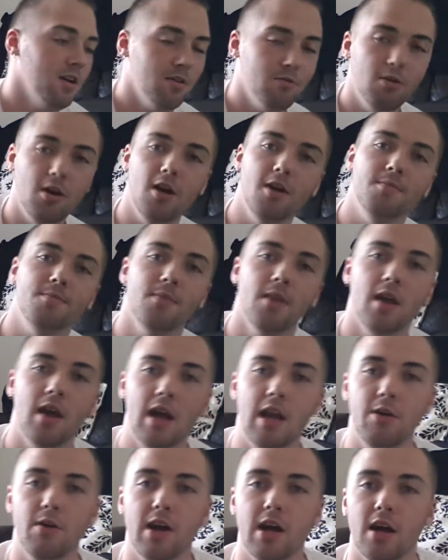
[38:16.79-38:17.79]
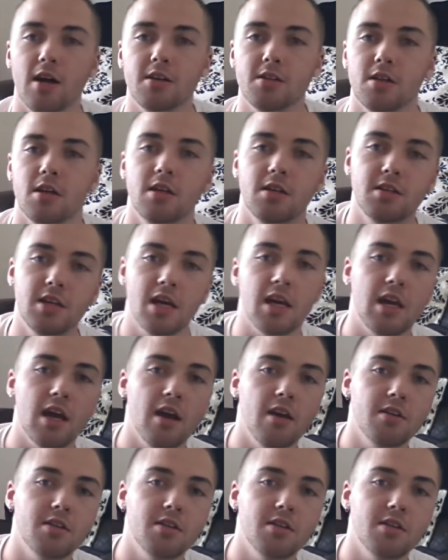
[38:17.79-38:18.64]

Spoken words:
Right, anyway guys, take care